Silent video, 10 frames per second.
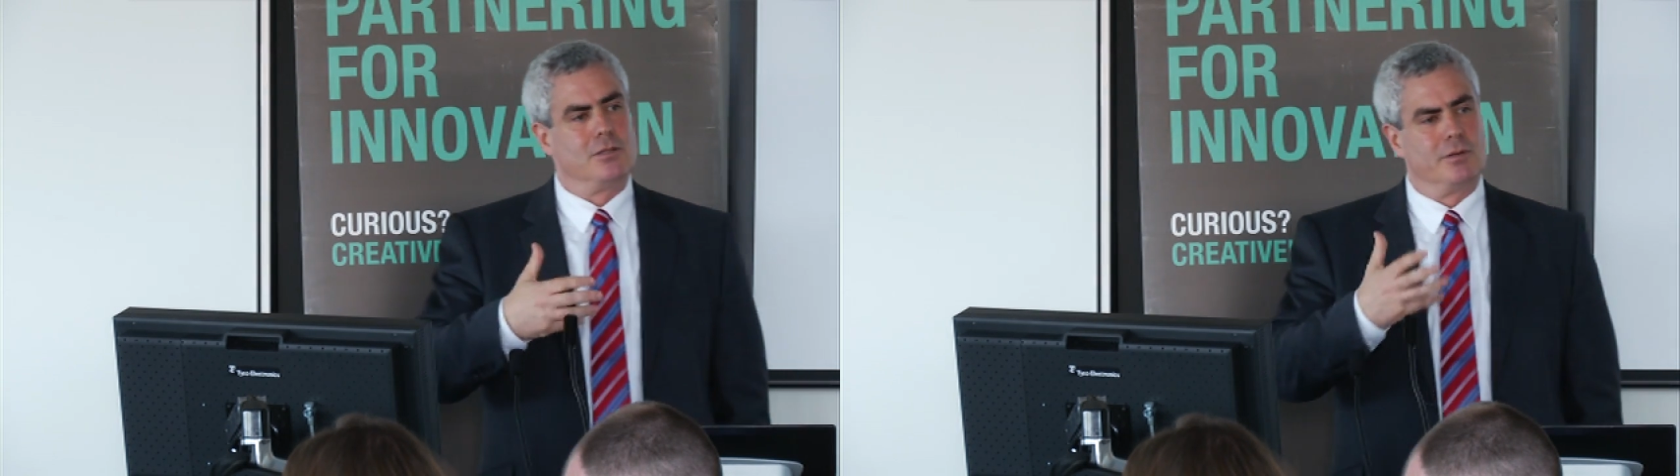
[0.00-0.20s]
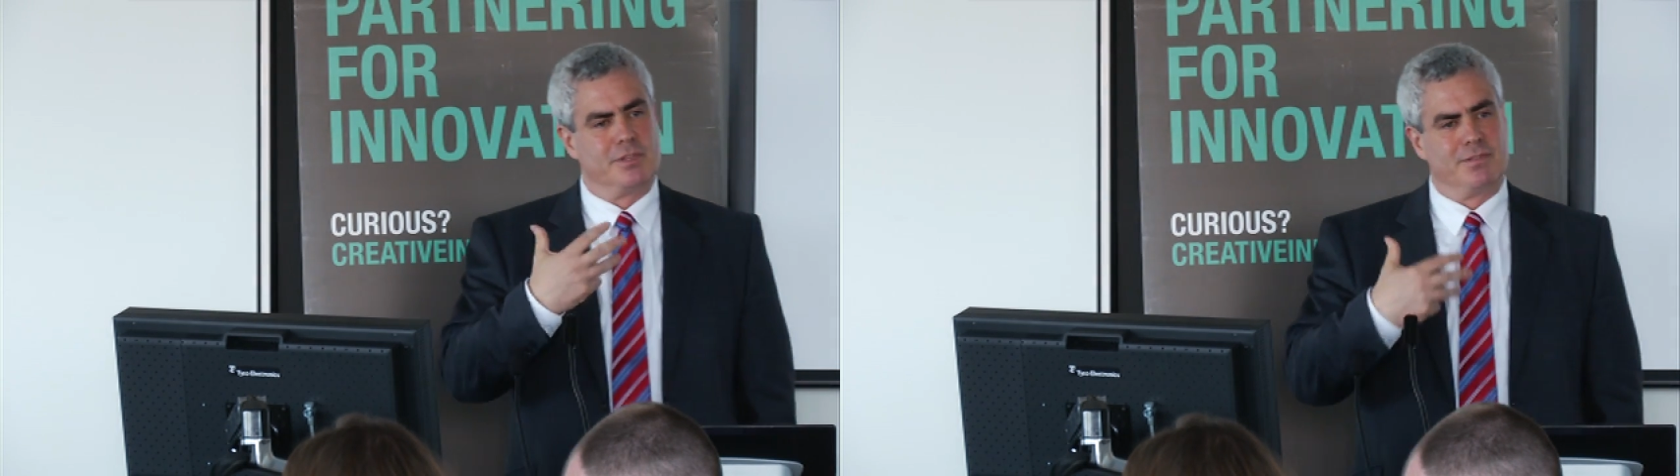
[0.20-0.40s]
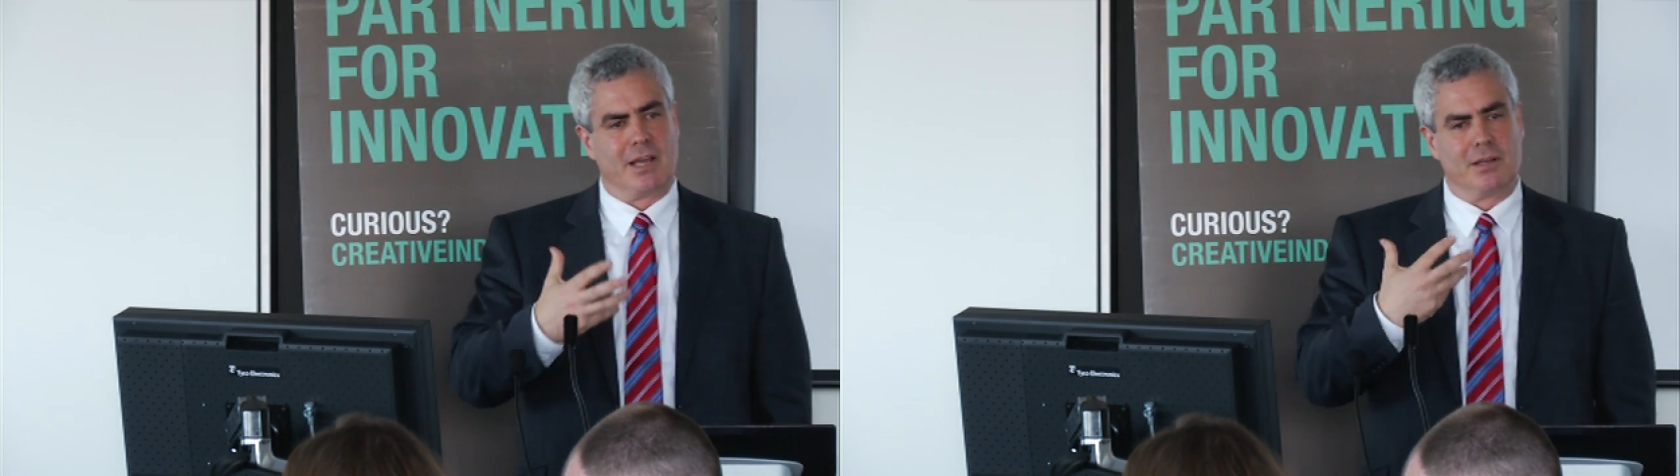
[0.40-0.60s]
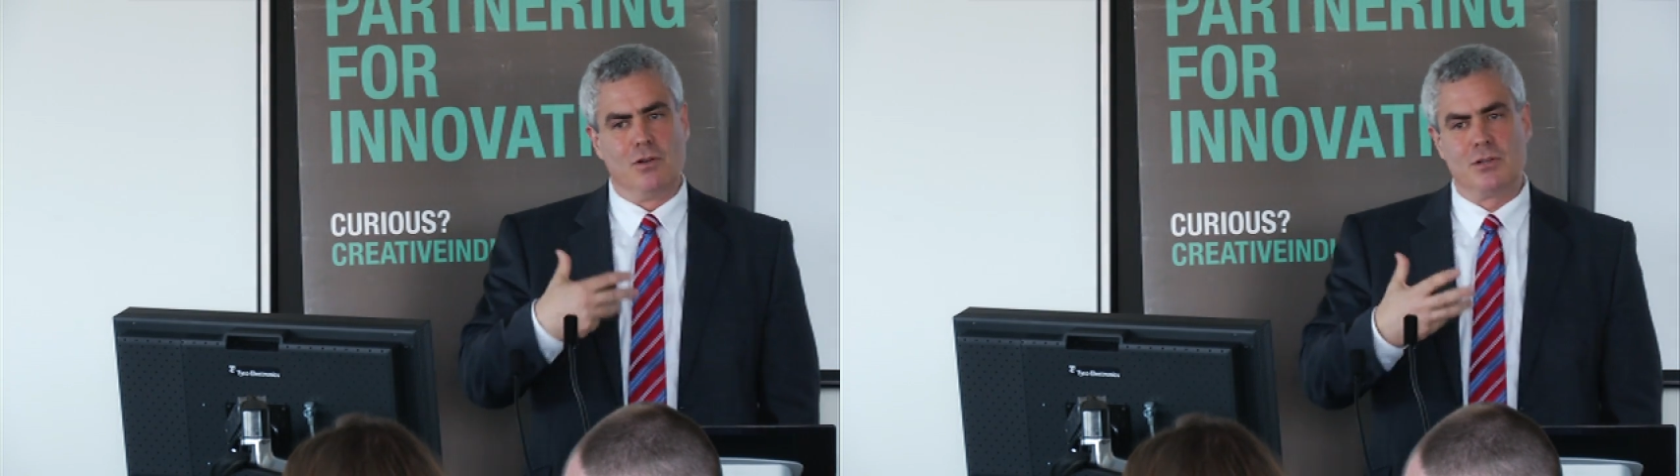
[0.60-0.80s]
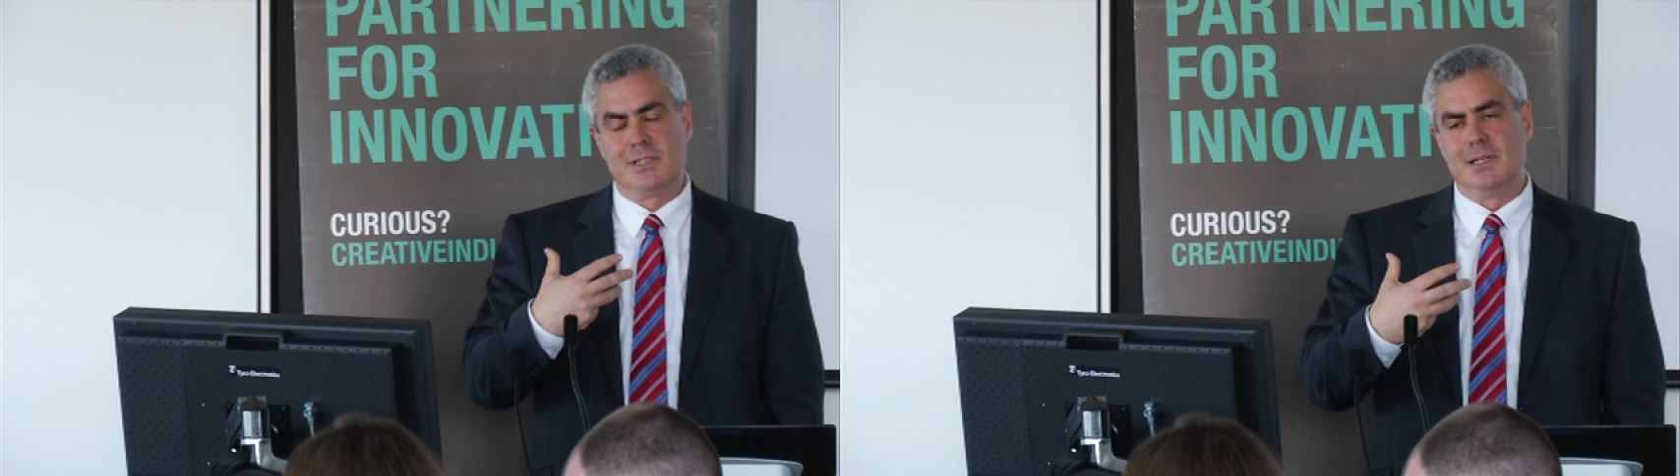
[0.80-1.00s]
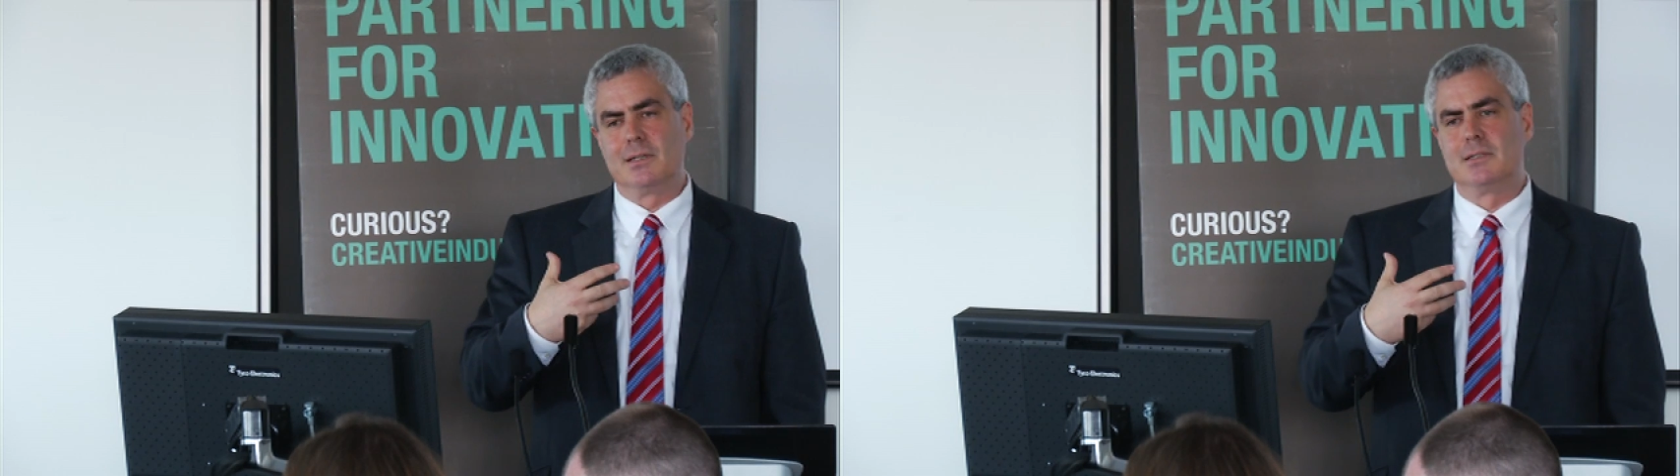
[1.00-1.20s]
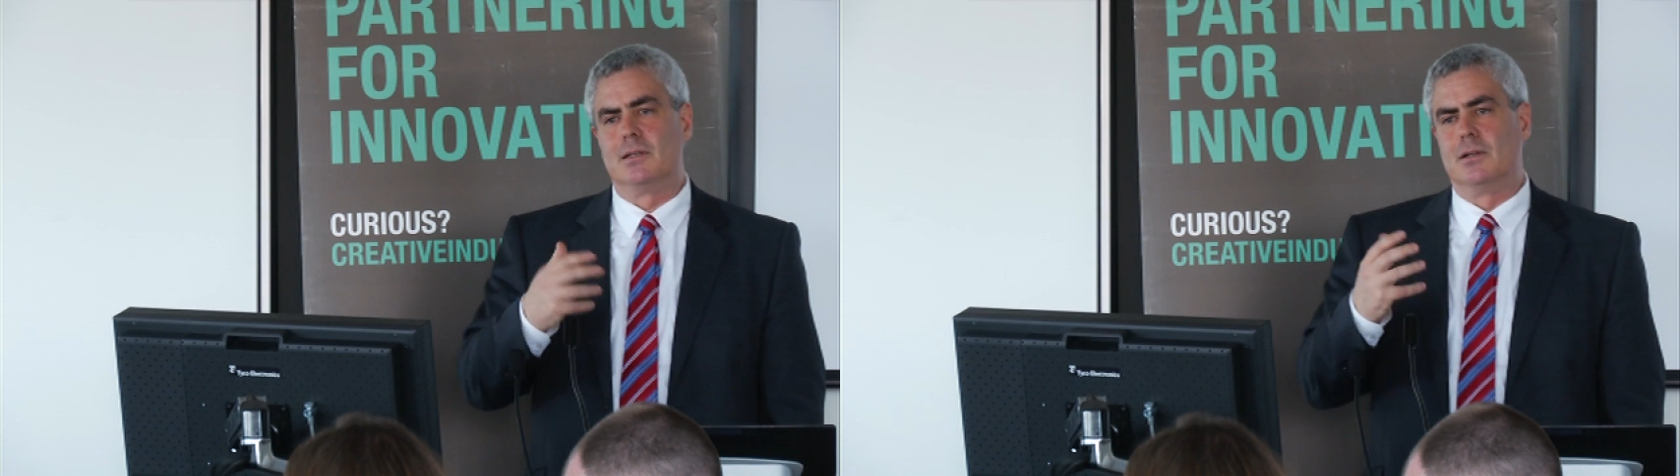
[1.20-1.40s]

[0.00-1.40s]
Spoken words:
in terms of diagnostics